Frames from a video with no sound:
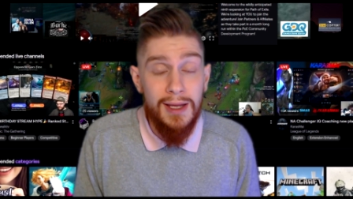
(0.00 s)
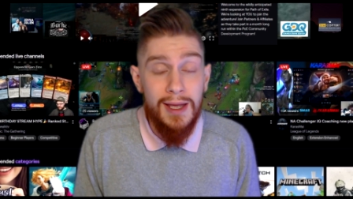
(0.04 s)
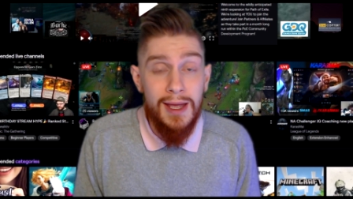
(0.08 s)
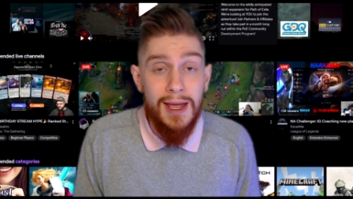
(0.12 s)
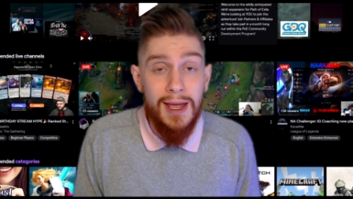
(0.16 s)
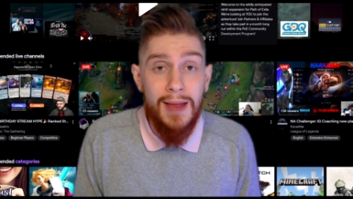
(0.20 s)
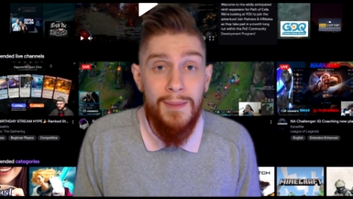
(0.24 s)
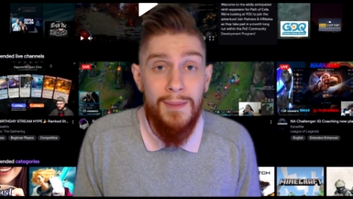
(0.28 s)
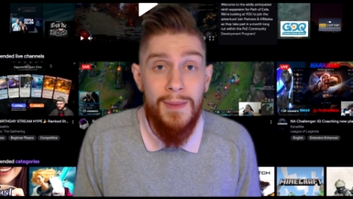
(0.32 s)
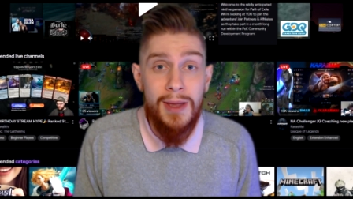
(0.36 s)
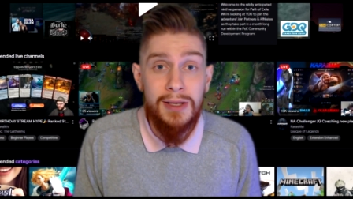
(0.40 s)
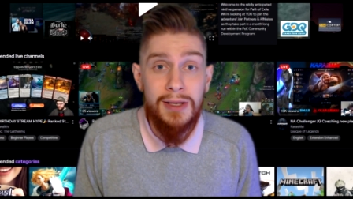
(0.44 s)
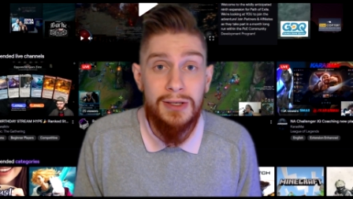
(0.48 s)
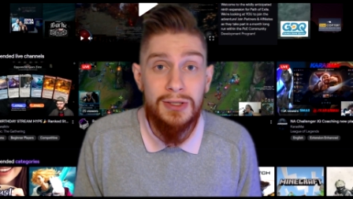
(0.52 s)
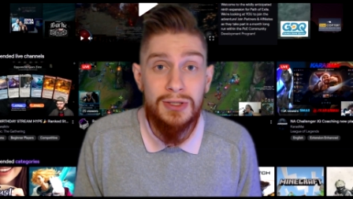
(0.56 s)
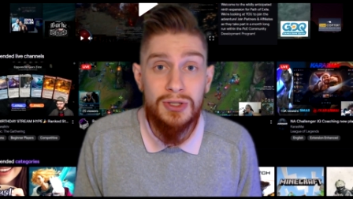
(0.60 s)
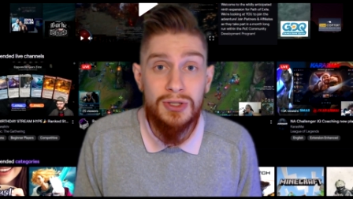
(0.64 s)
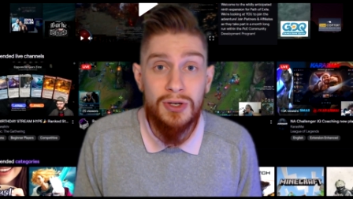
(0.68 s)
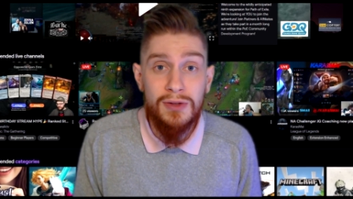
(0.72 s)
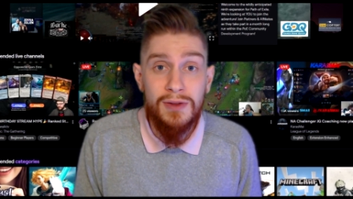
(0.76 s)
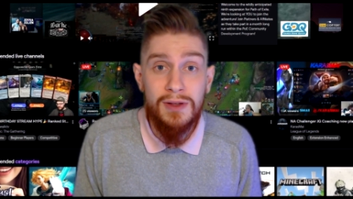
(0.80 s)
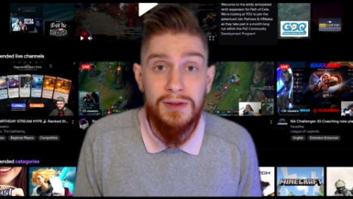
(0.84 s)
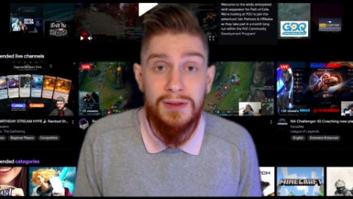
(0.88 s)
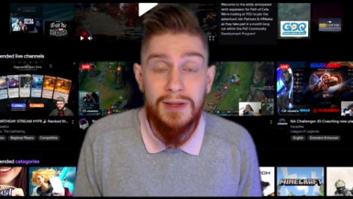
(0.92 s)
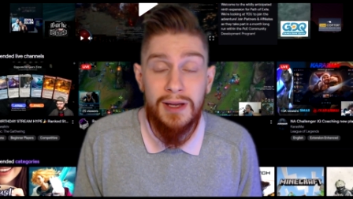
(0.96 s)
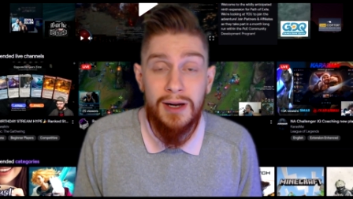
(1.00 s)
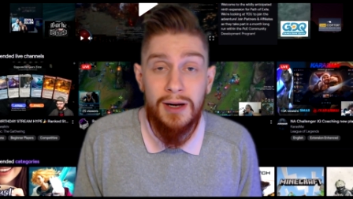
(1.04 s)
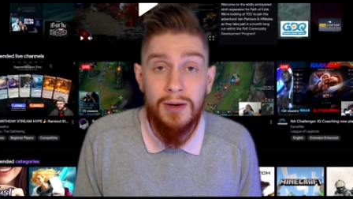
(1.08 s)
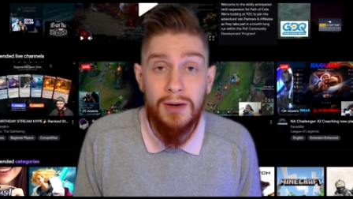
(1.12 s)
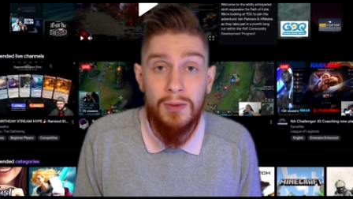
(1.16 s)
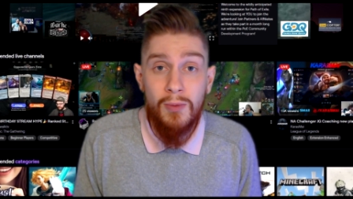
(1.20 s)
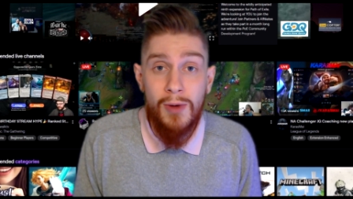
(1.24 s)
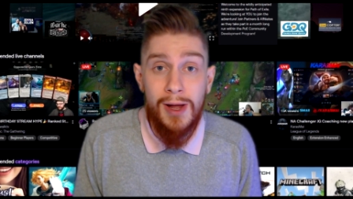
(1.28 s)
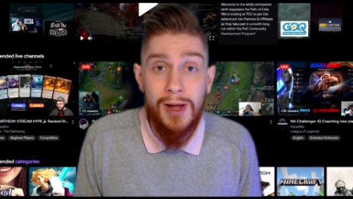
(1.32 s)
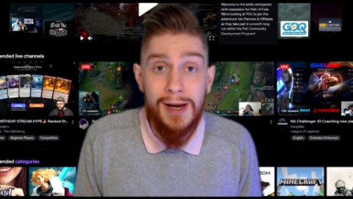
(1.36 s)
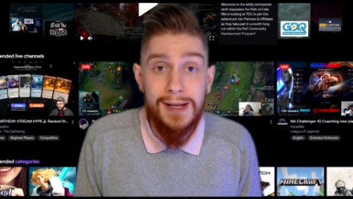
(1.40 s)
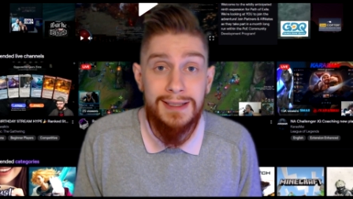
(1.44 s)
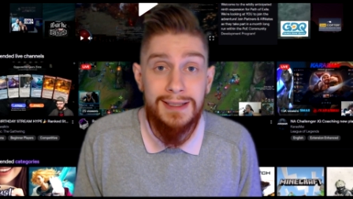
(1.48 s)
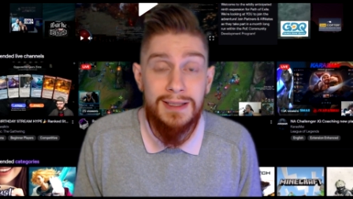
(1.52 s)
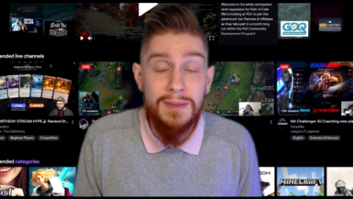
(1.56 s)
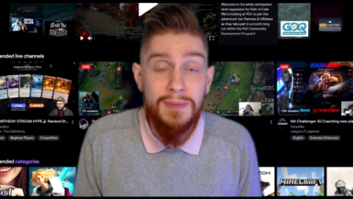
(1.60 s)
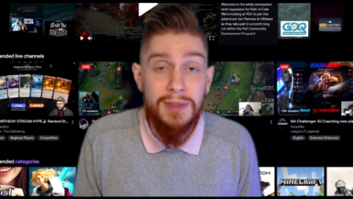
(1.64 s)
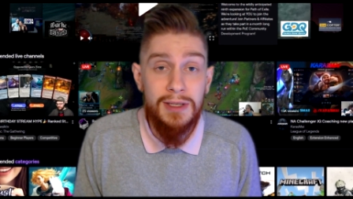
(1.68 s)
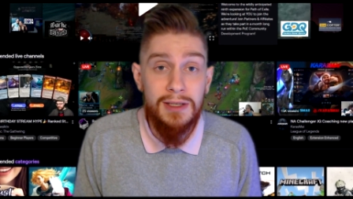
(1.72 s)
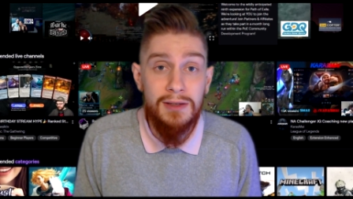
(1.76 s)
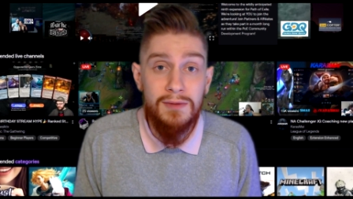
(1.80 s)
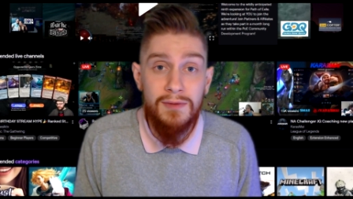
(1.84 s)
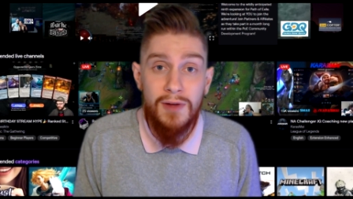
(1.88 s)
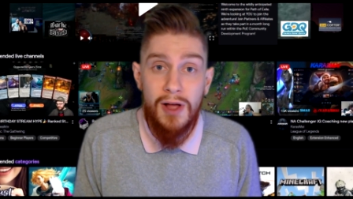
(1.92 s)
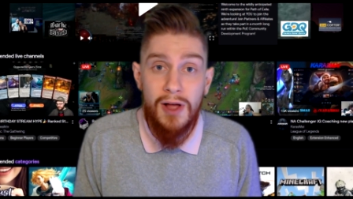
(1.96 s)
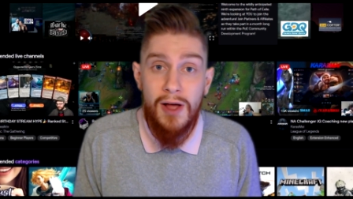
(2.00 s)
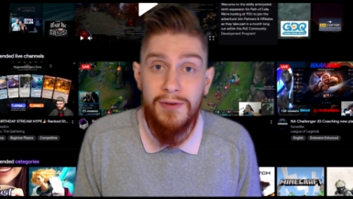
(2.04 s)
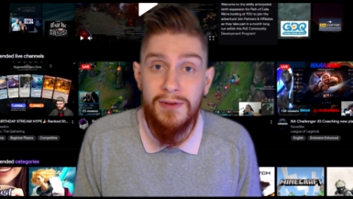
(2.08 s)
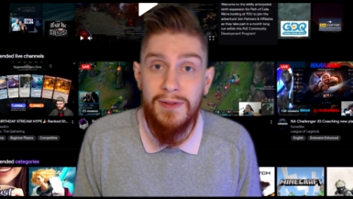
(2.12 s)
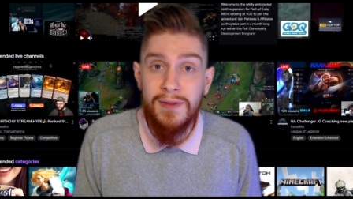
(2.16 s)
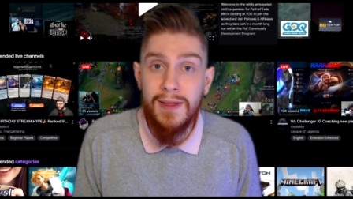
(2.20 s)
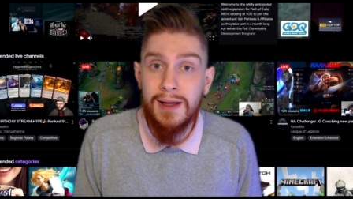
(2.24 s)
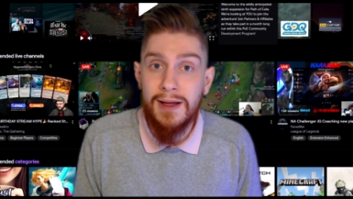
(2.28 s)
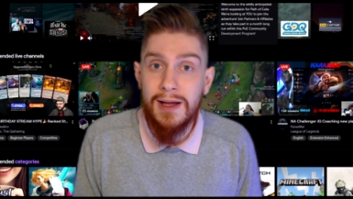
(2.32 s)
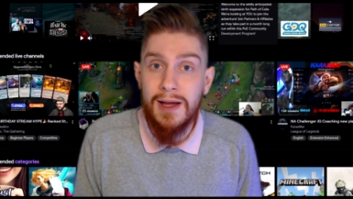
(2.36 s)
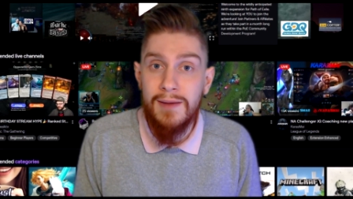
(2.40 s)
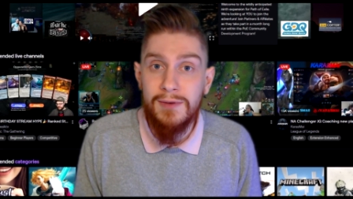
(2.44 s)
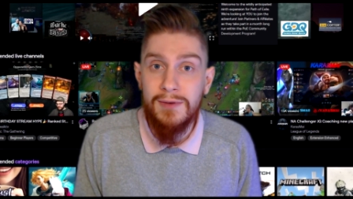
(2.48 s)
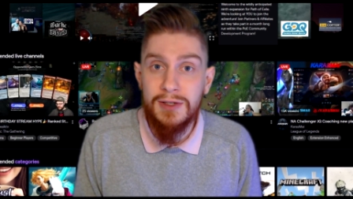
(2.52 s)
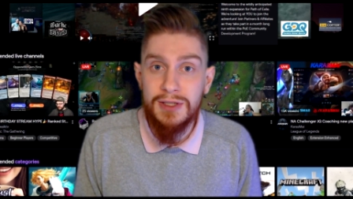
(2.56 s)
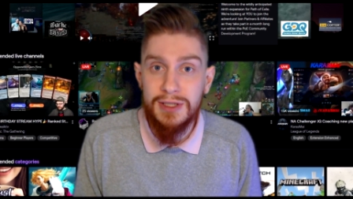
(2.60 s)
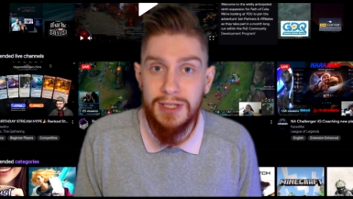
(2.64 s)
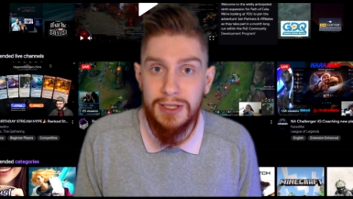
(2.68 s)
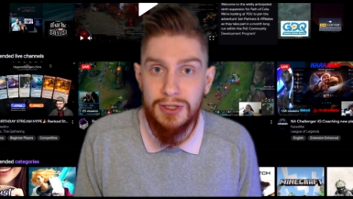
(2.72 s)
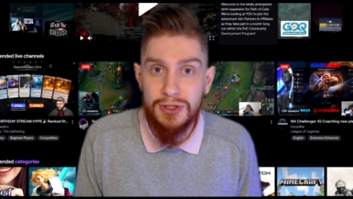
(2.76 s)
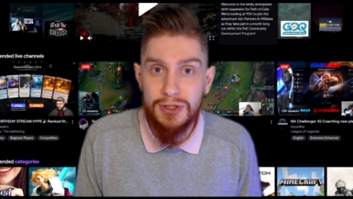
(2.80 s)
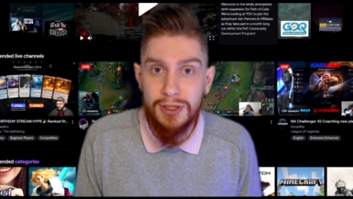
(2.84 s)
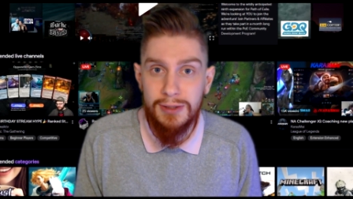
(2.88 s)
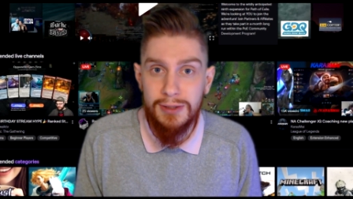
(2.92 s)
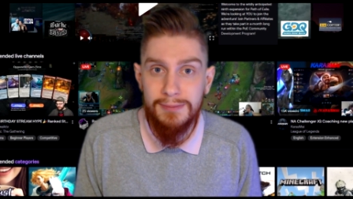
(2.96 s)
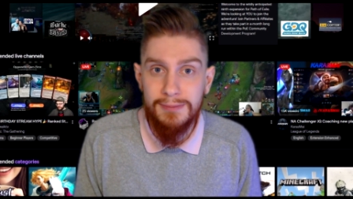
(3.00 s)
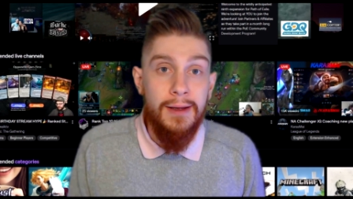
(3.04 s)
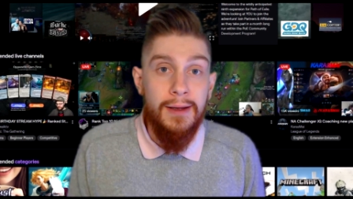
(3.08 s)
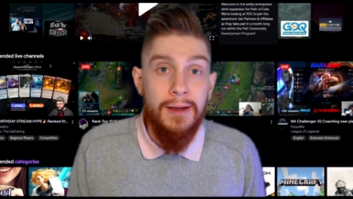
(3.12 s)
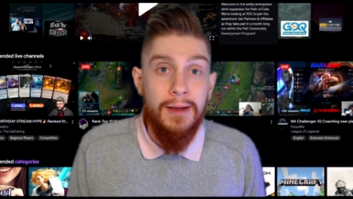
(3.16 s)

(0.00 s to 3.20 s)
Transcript: making sure that they're wanting to be involved in that conversation.